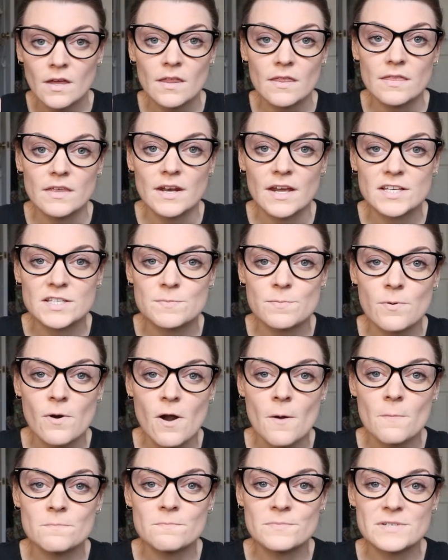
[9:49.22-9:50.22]
The next
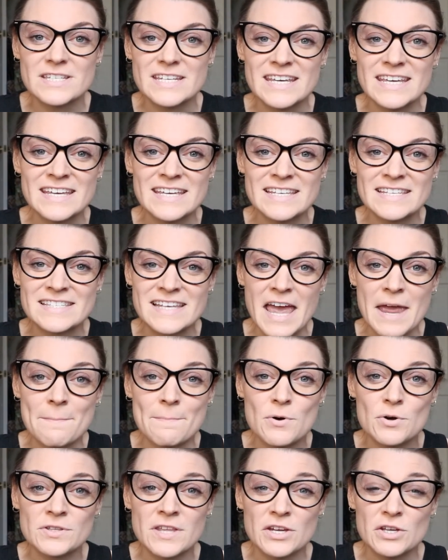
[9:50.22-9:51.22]
prompt is a
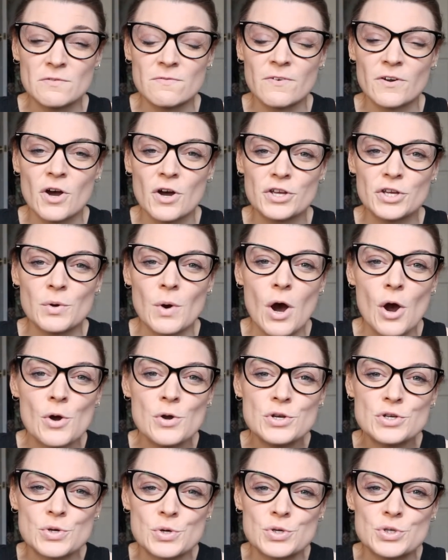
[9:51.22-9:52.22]
book that you forgot you
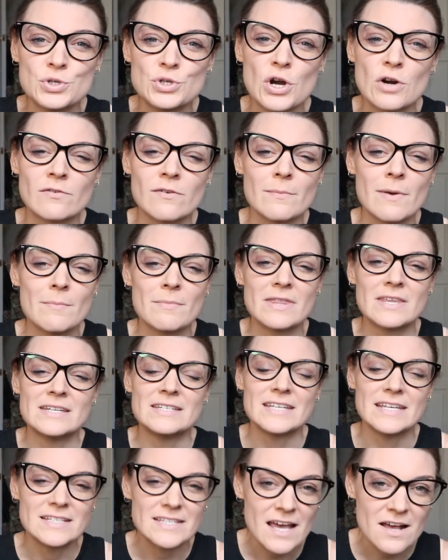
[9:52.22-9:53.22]
owned or do not remember the
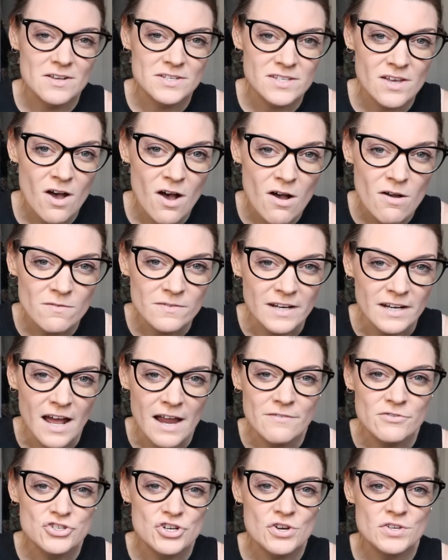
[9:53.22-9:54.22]
details of, and
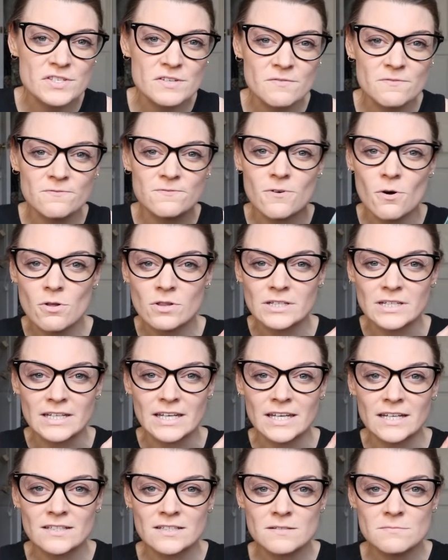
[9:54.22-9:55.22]
I've chosen Fallen
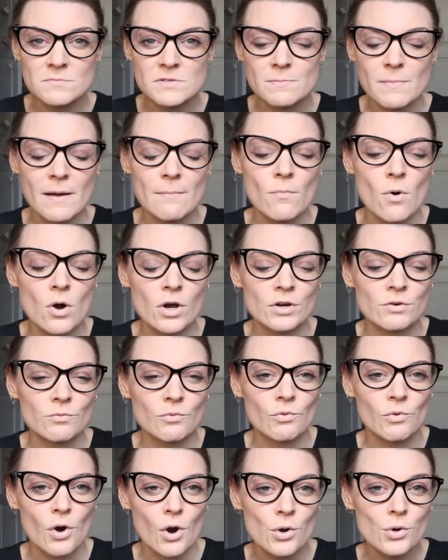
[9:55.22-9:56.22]
Kingdoms by Morgan
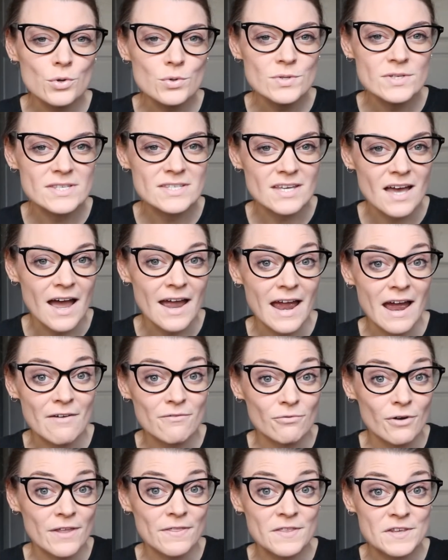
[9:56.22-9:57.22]
Rhodes. I
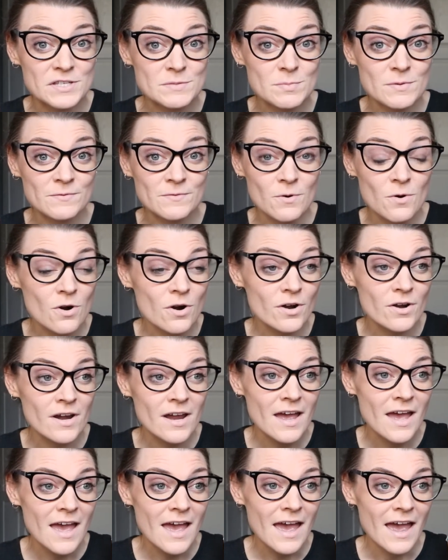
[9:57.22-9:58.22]
have read this before
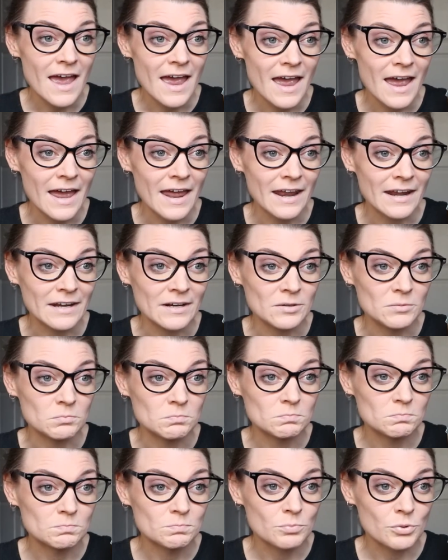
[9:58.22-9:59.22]
and
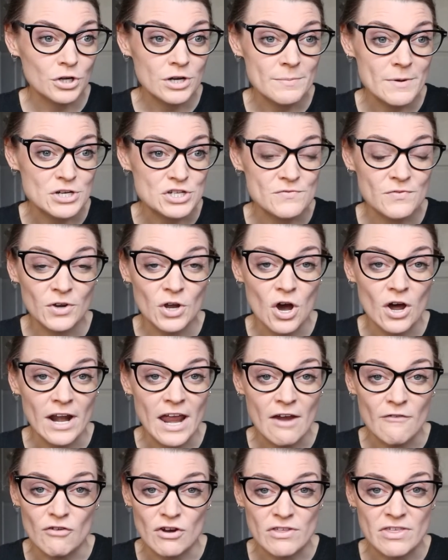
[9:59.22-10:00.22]
pretty much forgot
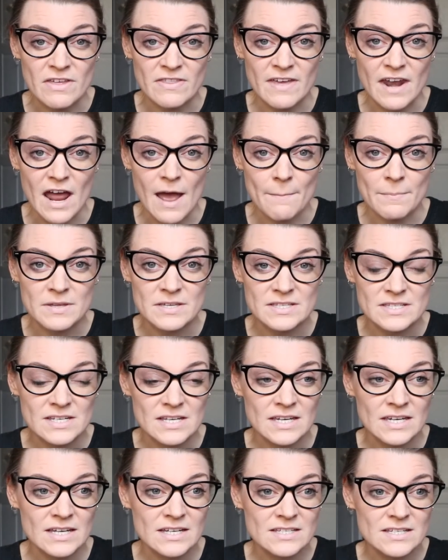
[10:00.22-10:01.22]
everything that happens
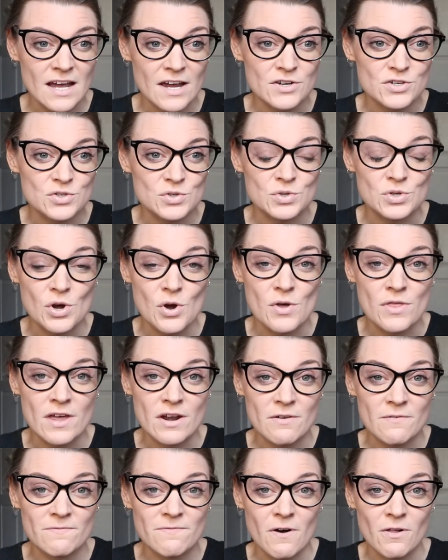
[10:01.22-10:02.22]
in it. I do know that
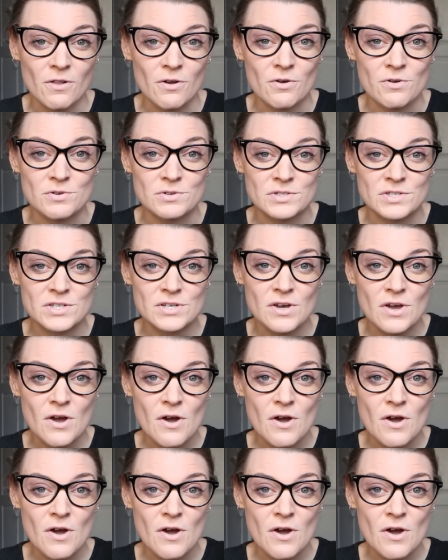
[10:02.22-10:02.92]
it follows